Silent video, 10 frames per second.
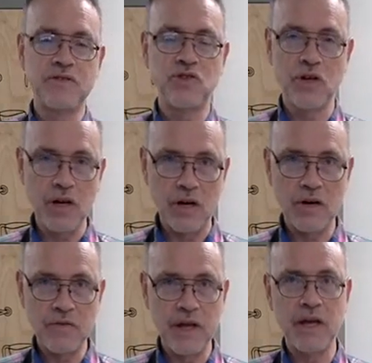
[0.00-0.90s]

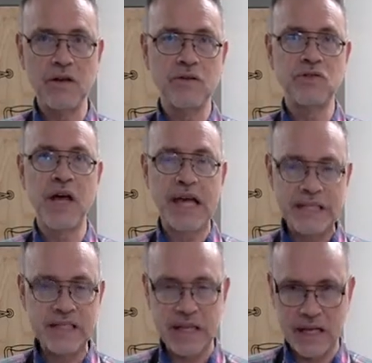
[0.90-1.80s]
sugar, then
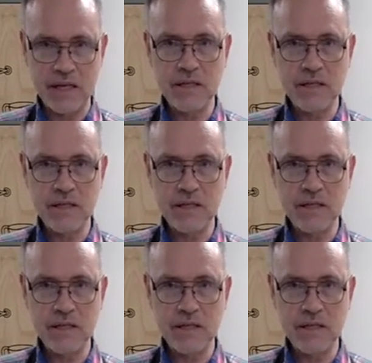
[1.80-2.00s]
taste it.